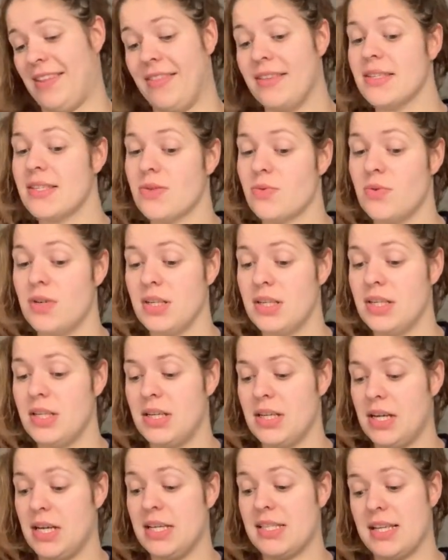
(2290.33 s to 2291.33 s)
this one
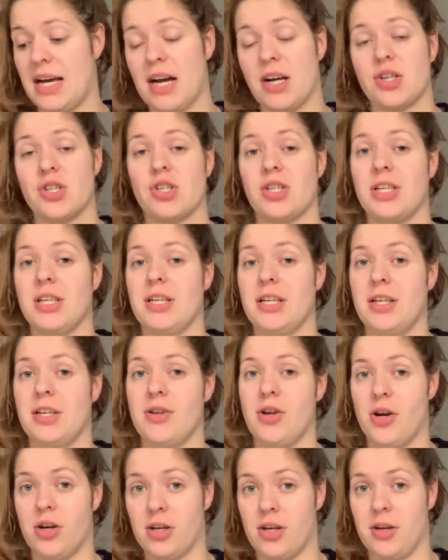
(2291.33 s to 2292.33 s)
is actually
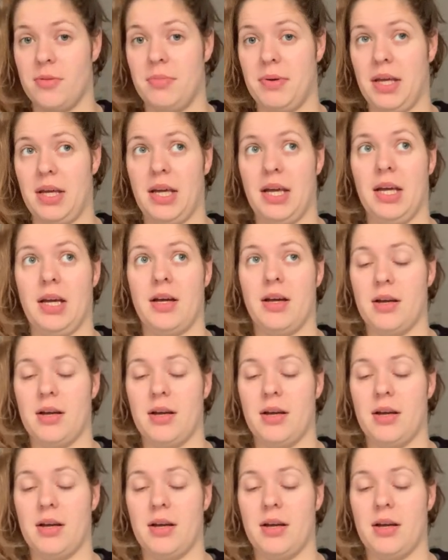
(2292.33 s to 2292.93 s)
not going to be